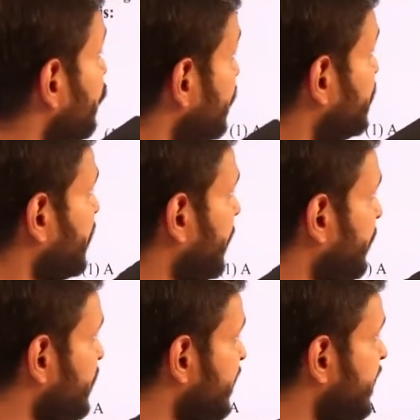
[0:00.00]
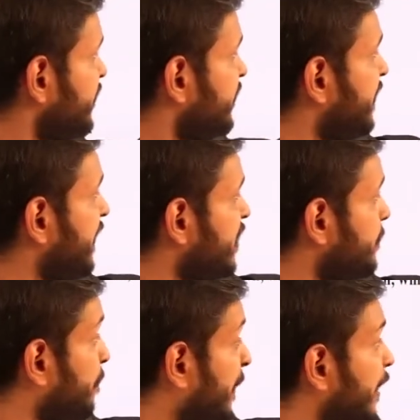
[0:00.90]
which represents the
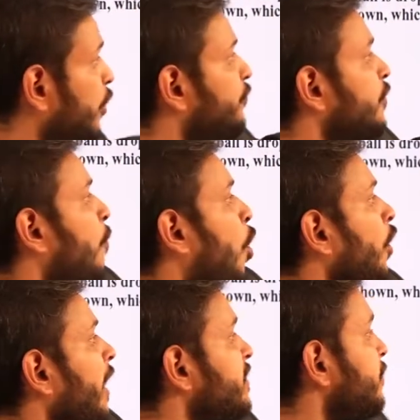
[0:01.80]
speed of the ball as